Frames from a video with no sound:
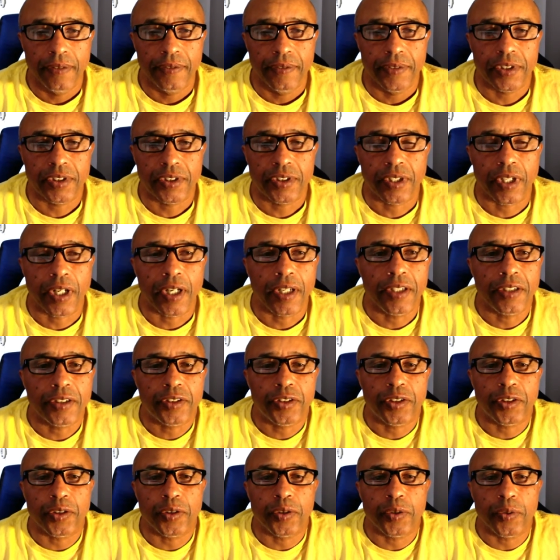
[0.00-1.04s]
decided
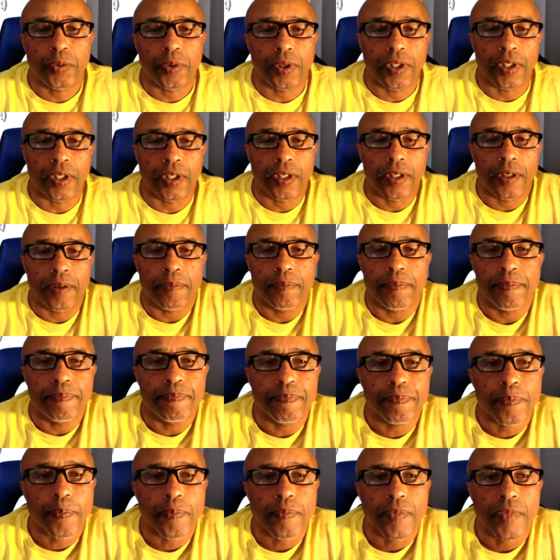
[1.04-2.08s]
to
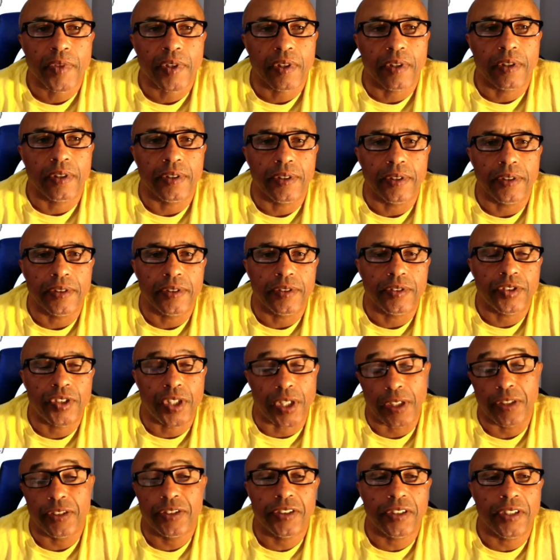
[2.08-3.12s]

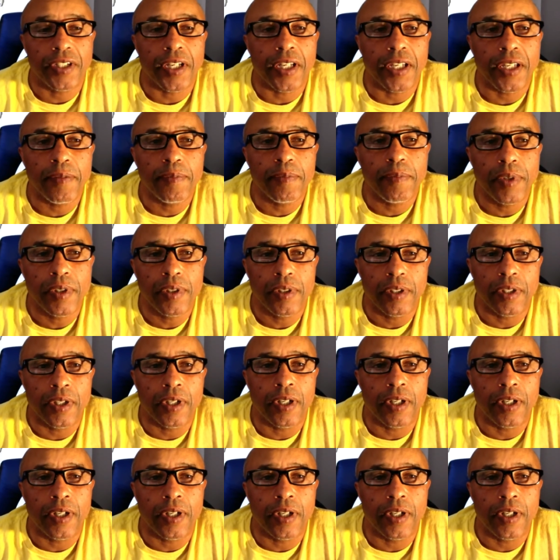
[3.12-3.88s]
change the name